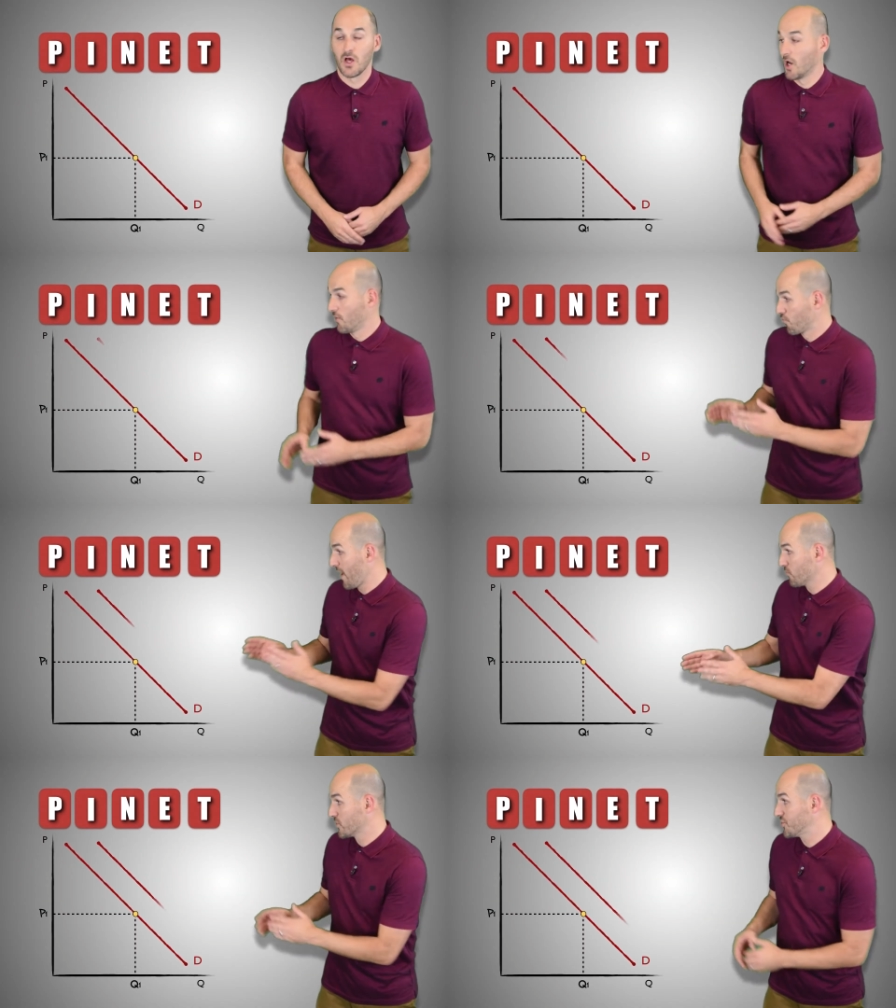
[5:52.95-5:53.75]
A
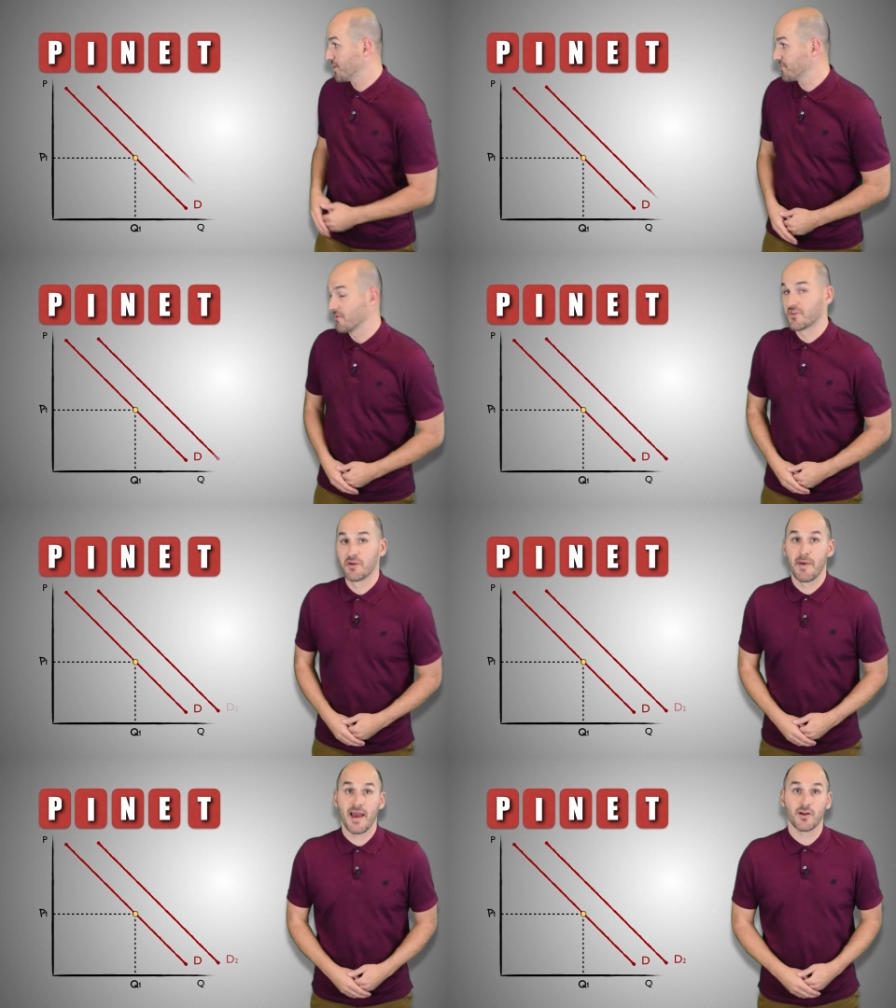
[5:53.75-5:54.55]
rightward shift of the
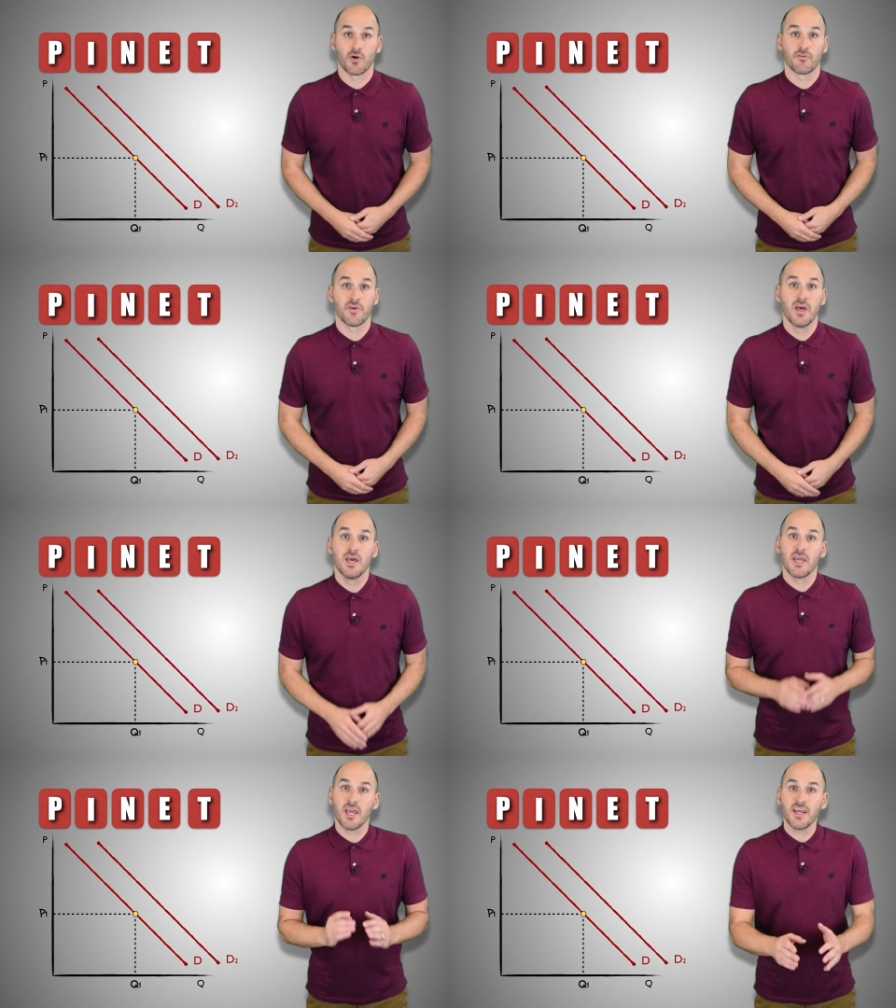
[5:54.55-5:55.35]
demand curve
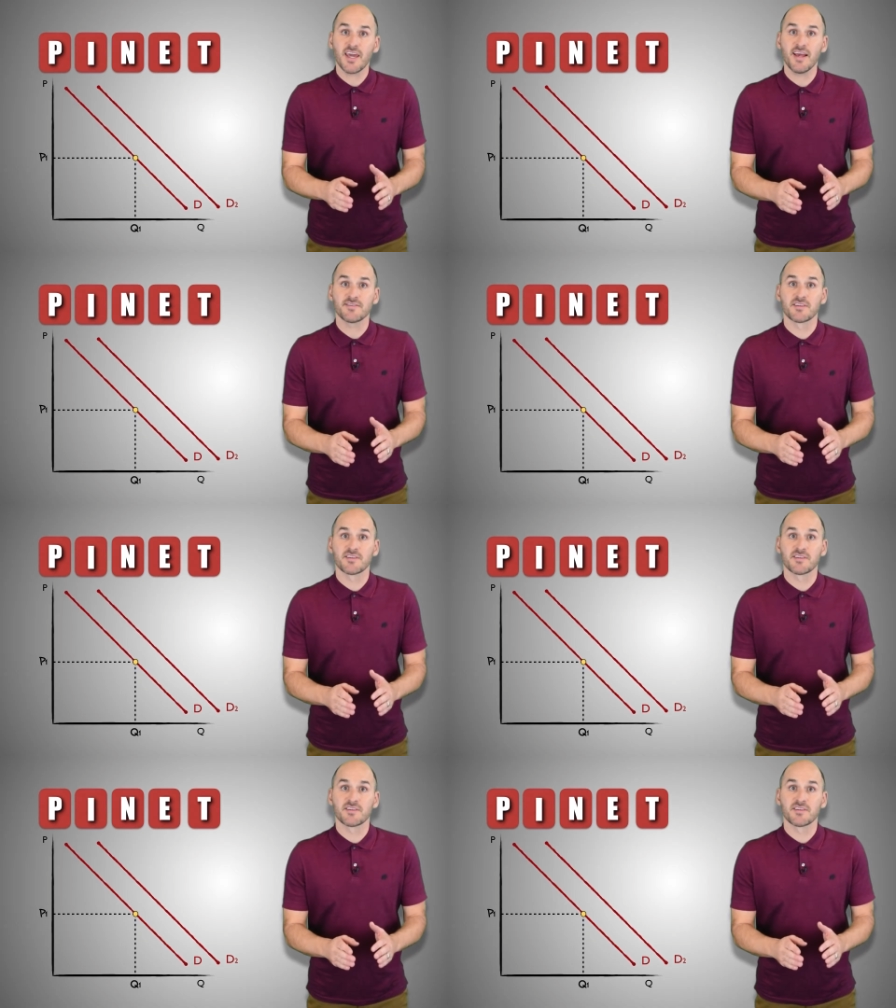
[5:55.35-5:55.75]
indicates